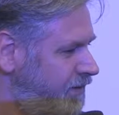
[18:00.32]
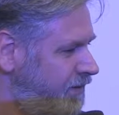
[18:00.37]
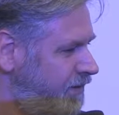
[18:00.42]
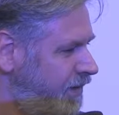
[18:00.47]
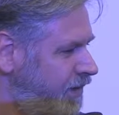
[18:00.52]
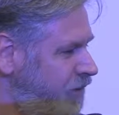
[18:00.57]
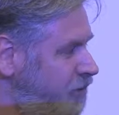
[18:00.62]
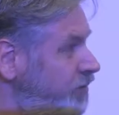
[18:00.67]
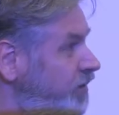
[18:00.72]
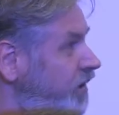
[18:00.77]

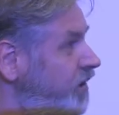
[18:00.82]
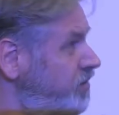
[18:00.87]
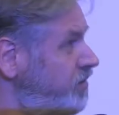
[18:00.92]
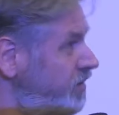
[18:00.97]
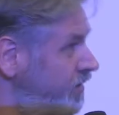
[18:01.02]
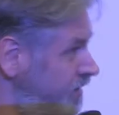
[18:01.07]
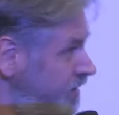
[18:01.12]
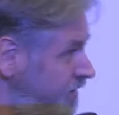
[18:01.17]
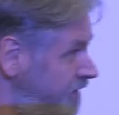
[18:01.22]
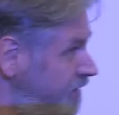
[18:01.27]

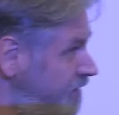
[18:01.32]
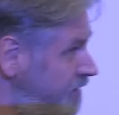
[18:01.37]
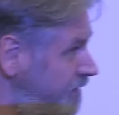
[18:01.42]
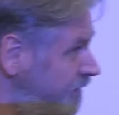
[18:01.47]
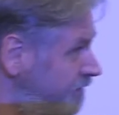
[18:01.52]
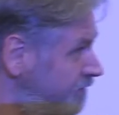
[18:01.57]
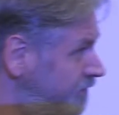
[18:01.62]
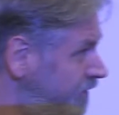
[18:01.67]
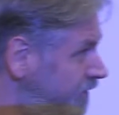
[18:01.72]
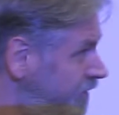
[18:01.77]
educational
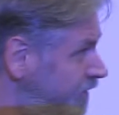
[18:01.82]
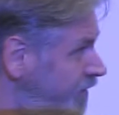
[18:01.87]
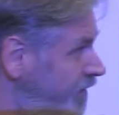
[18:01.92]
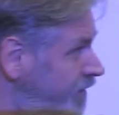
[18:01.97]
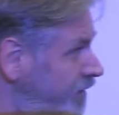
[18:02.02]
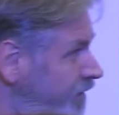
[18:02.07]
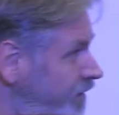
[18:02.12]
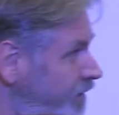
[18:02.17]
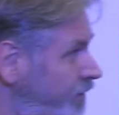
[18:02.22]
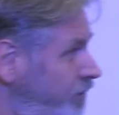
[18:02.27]
system
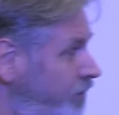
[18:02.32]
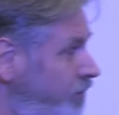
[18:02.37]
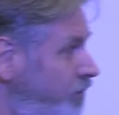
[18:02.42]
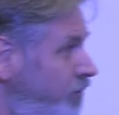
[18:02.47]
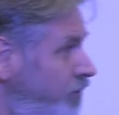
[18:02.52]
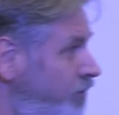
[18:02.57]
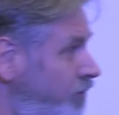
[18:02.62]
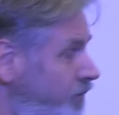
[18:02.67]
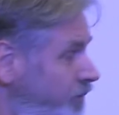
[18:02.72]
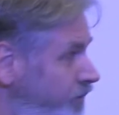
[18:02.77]

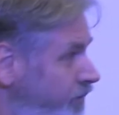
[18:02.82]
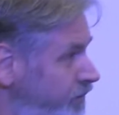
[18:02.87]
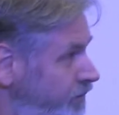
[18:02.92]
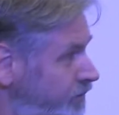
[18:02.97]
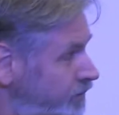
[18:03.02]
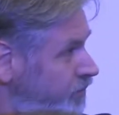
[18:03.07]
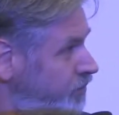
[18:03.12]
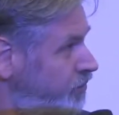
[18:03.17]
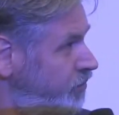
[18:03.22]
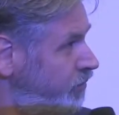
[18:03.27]
who
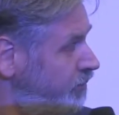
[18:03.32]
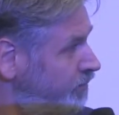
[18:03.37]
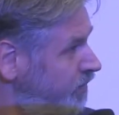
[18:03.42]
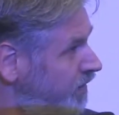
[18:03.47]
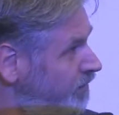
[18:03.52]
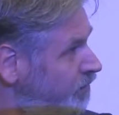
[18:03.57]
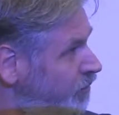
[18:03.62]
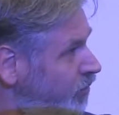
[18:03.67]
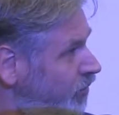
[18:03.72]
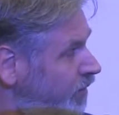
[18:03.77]
should be
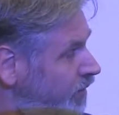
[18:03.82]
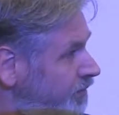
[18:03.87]
more